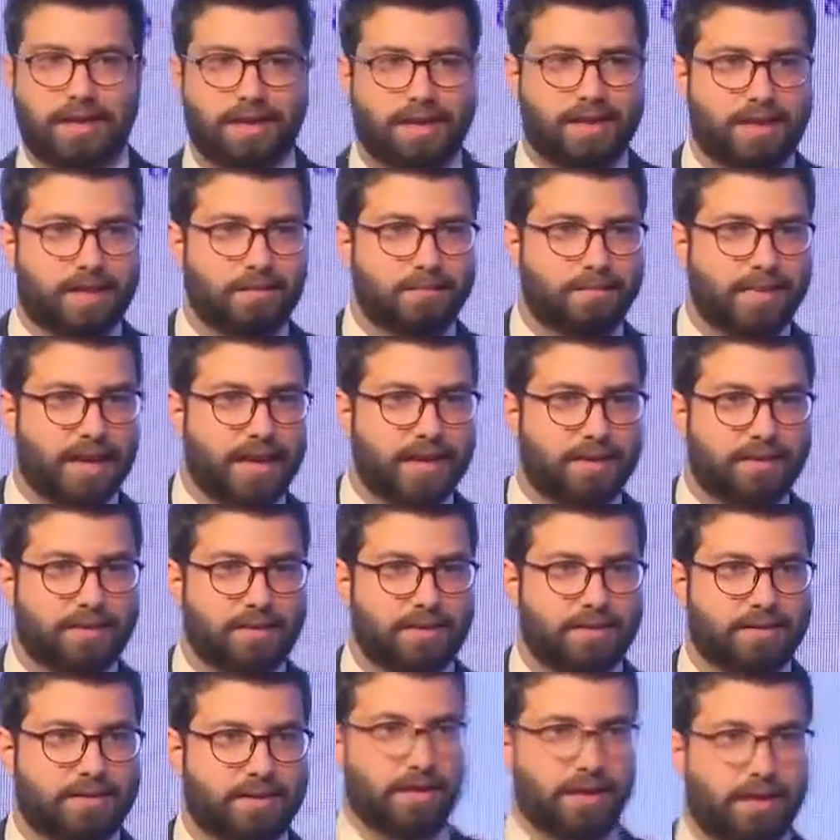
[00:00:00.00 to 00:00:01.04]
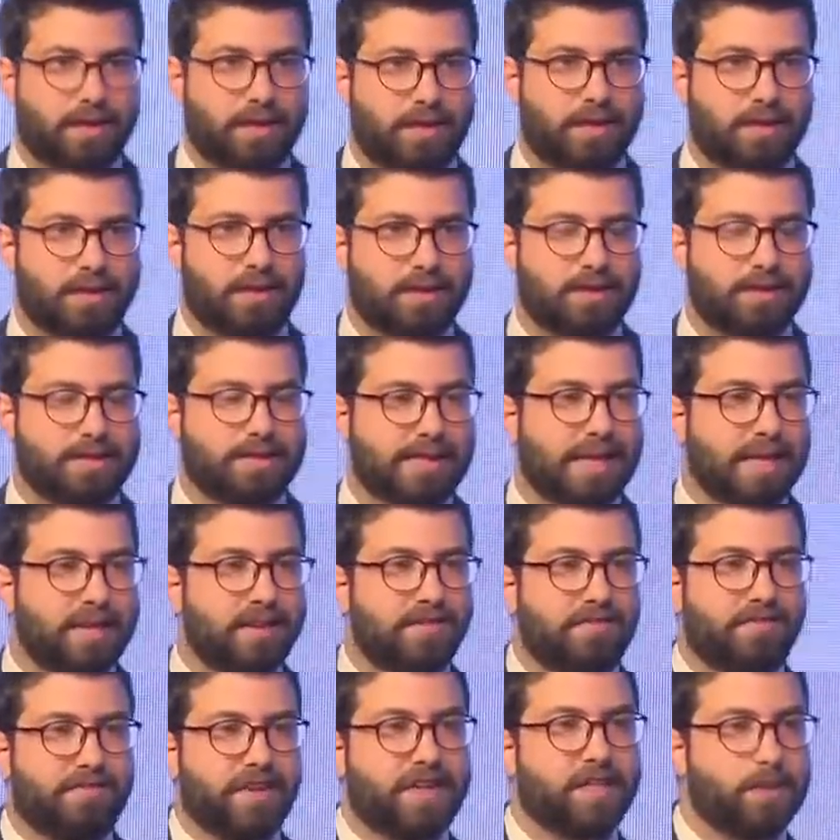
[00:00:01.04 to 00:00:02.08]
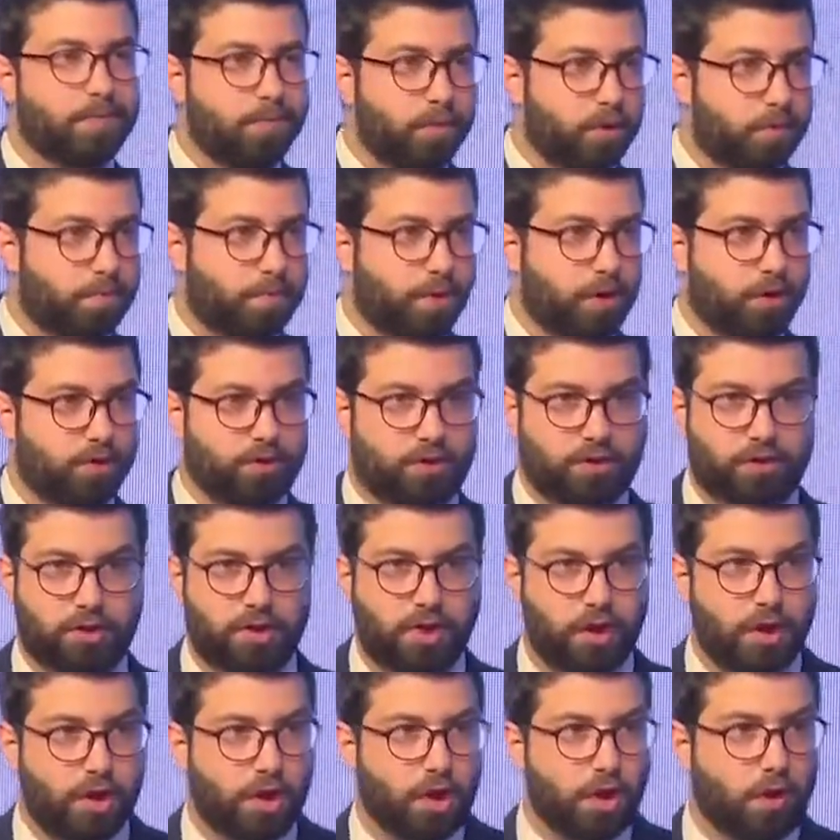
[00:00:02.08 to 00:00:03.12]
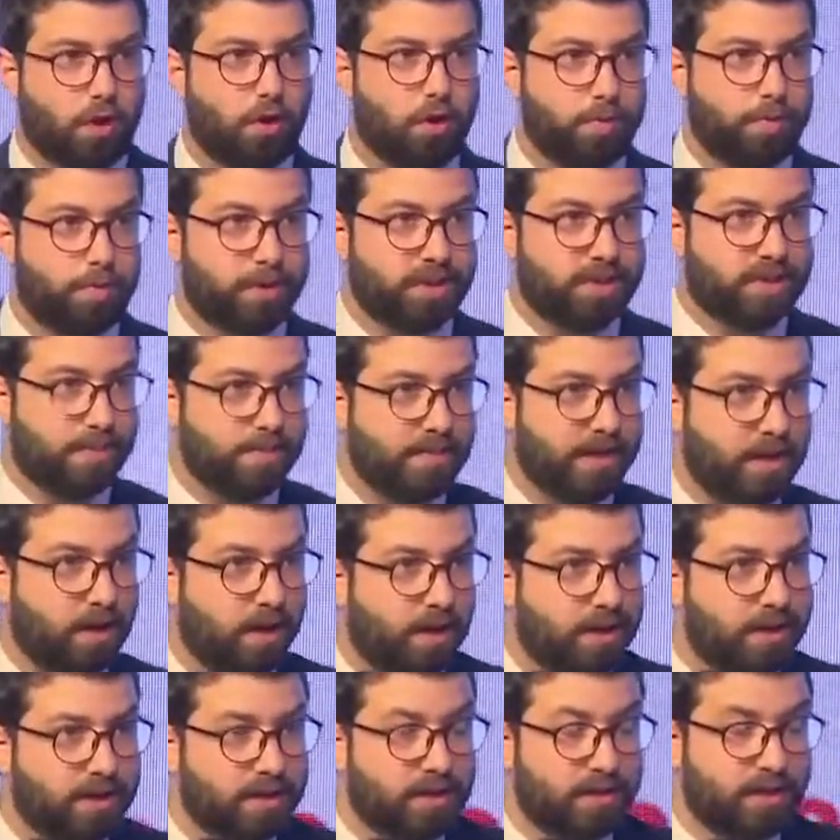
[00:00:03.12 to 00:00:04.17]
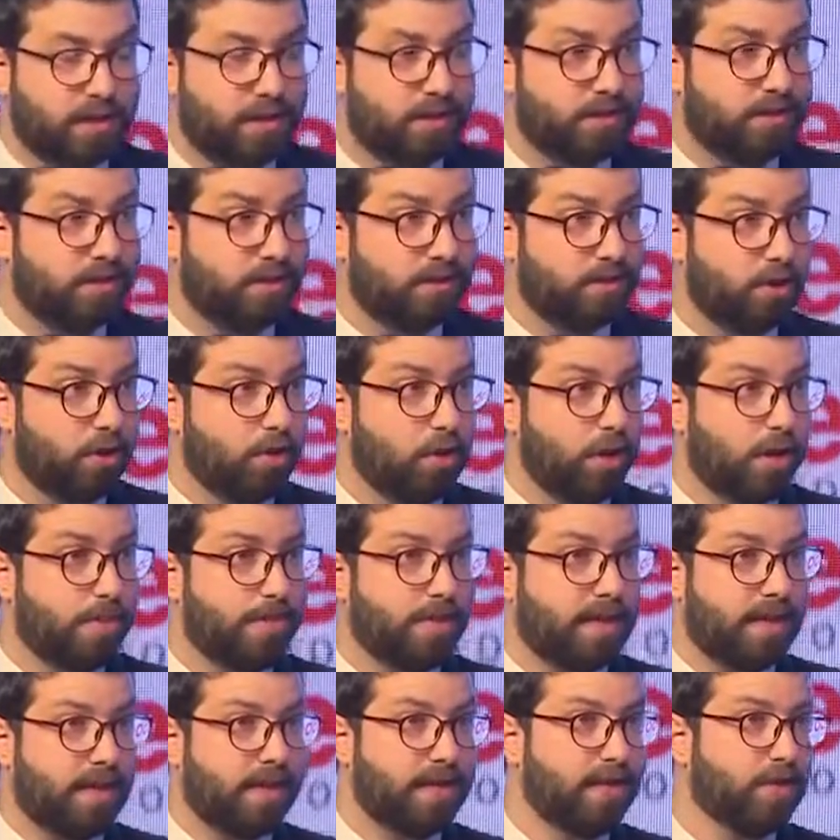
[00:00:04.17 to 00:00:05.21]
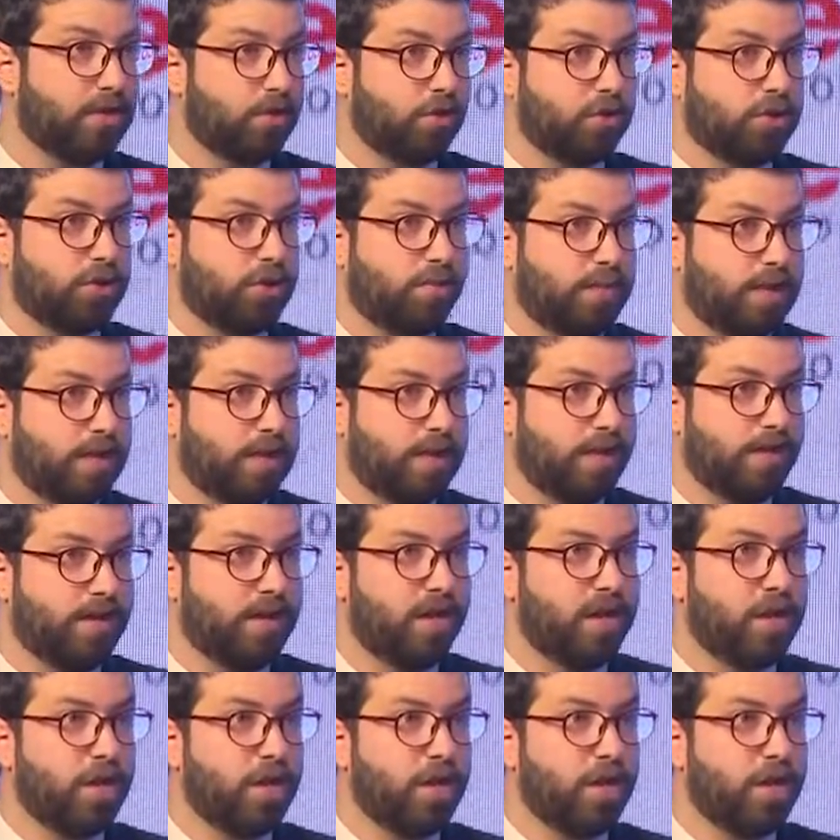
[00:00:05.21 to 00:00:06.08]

They might send a Facebook post or put something on Instagram and any social media.